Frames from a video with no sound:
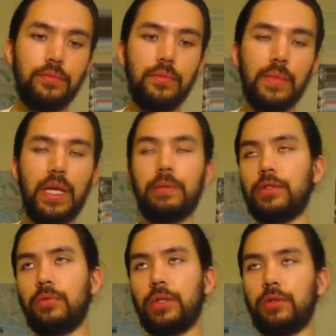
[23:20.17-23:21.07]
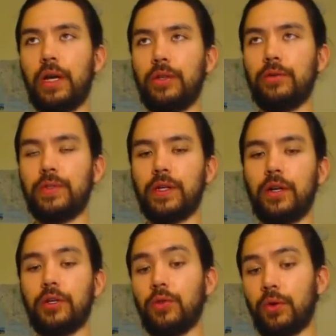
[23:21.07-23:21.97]
I'm assuming you're not using it
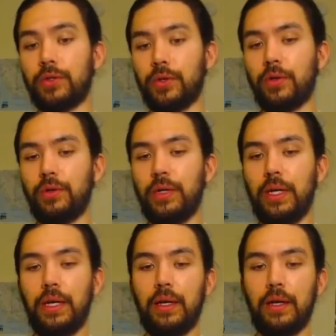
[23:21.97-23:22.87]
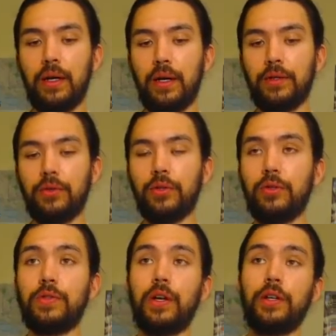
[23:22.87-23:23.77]
on your turn. You could
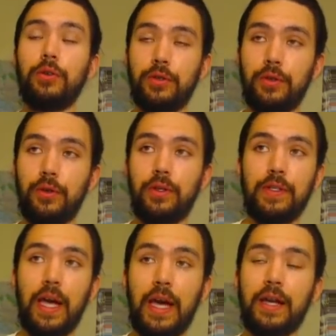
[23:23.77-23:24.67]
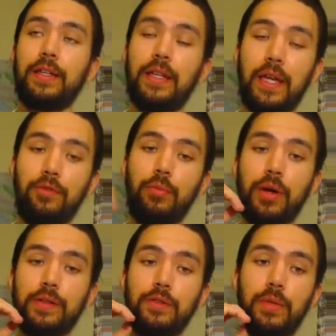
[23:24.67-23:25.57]
use it on your turn, attack, and then have your
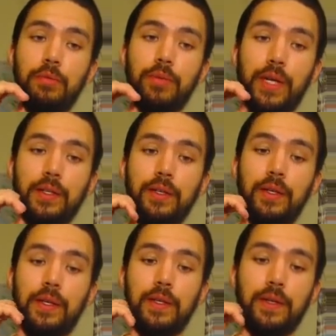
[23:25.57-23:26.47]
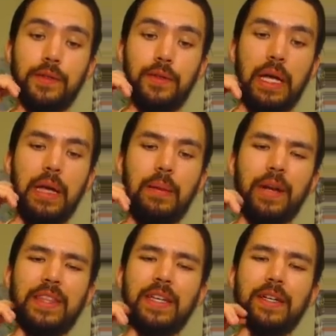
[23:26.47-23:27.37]
monster be protected. That's also. But
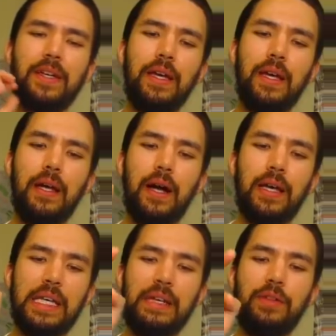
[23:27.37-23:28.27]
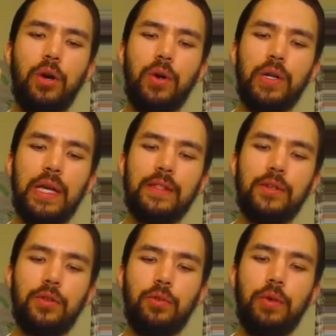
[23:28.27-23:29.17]
I think even though it
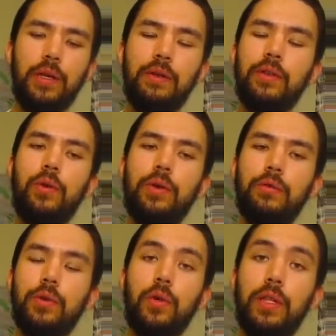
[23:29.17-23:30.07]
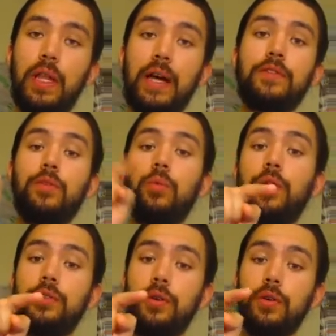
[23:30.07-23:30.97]
would only last for
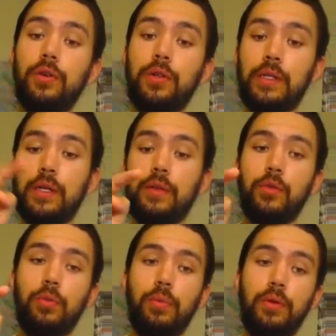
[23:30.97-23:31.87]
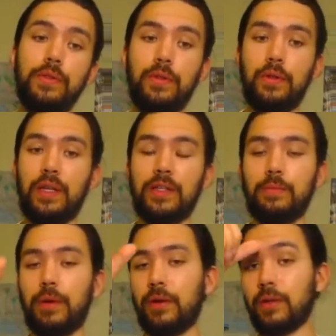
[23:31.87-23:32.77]
one turn on the end of your opponent's turn, I think it's
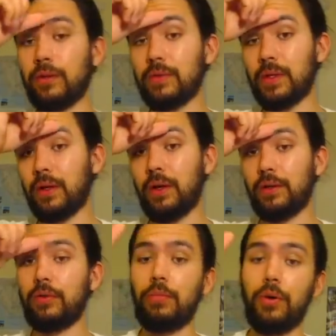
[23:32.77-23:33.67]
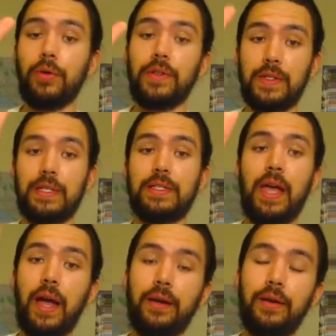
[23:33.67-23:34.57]
better to use it on your opponent's
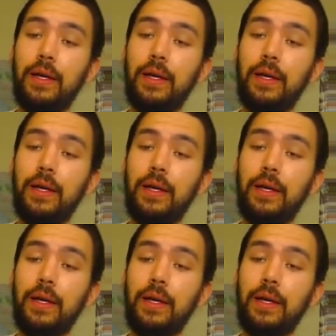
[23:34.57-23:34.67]
attack.